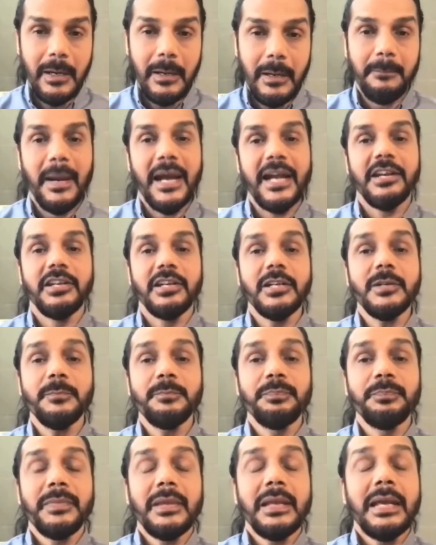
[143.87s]
pioneer.
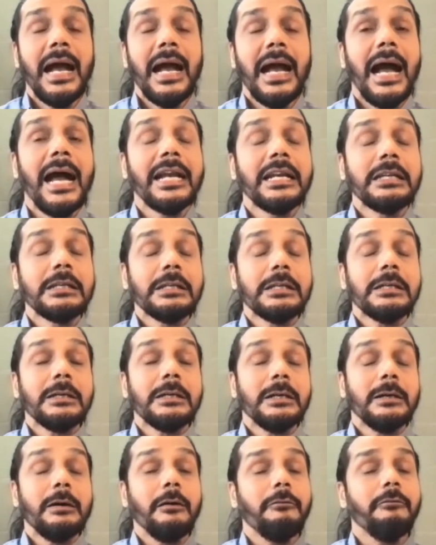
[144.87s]
And
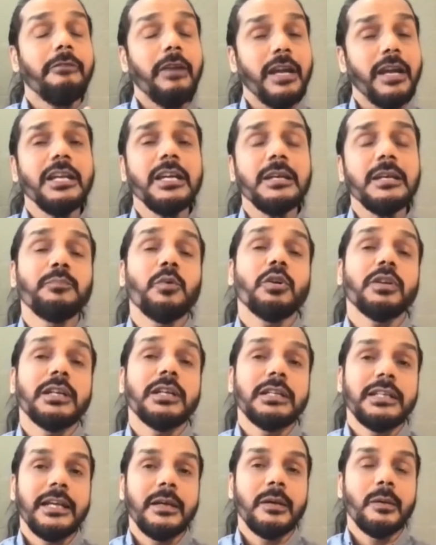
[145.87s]
a very
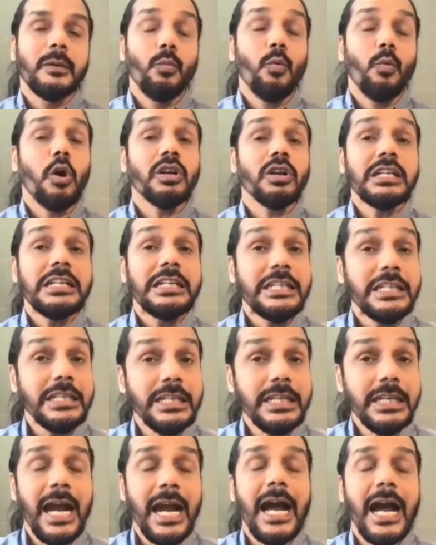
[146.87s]
important thing, what
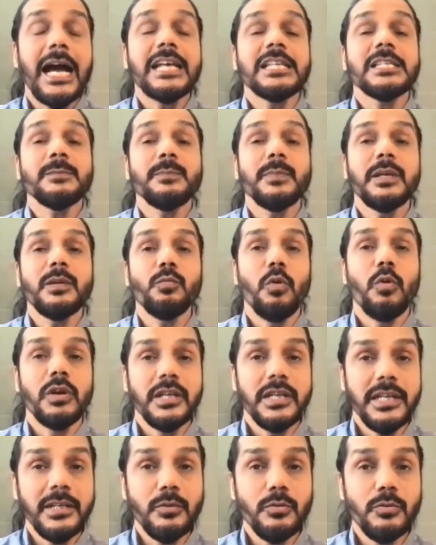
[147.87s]
he has been
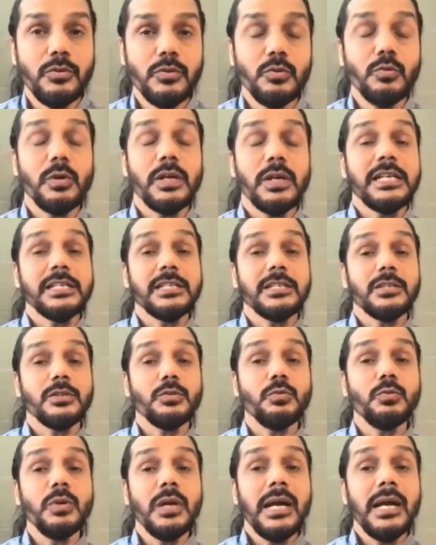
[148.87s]
wanting to do is
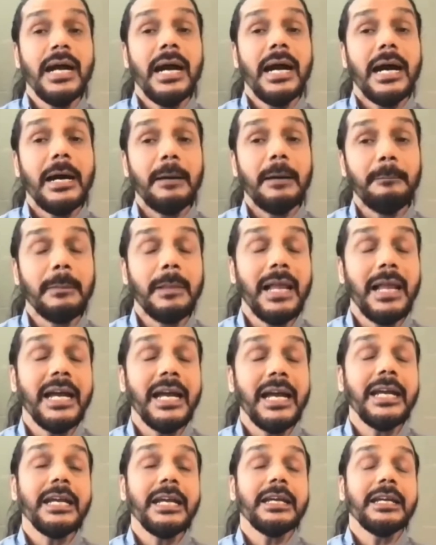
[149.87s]
to
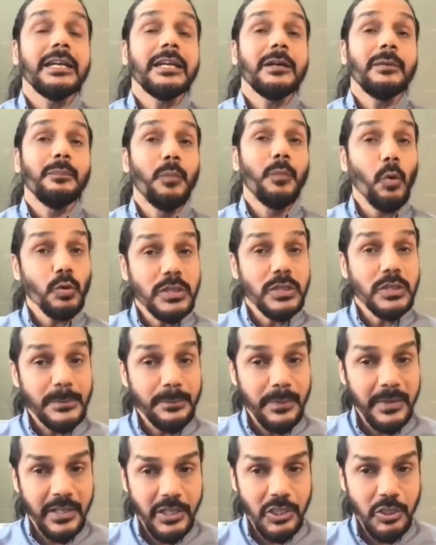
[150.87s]
apply both
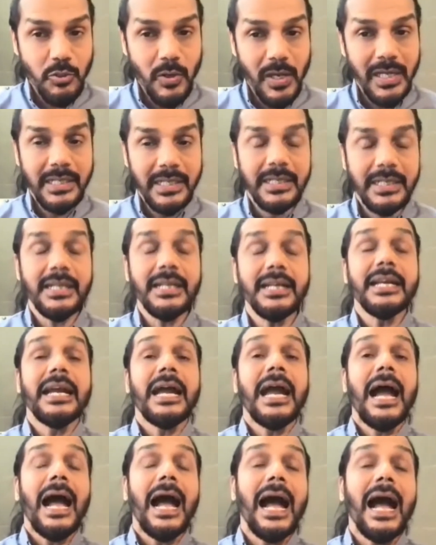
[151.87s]
spirituality
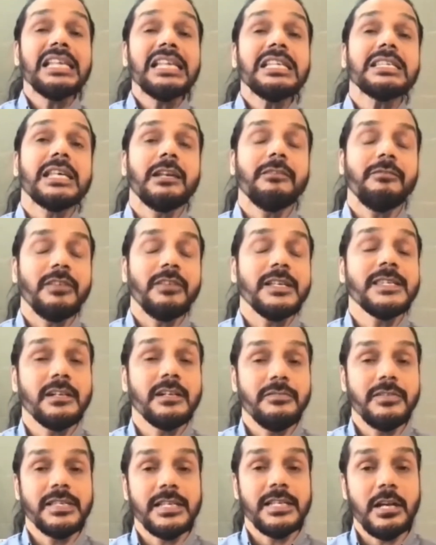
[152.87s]
and selfless
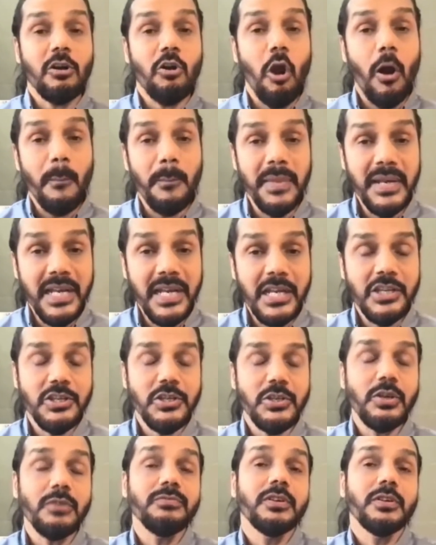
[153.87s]
service, a
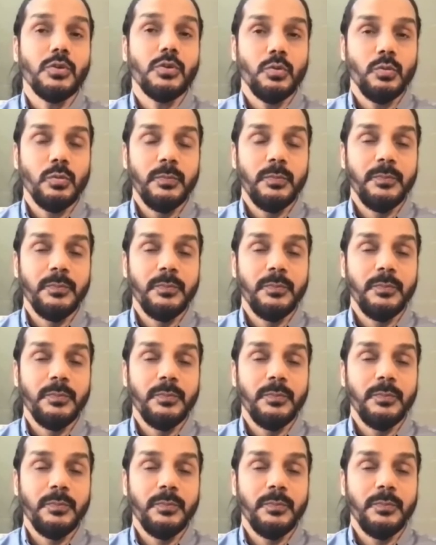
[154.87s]
combination of the two,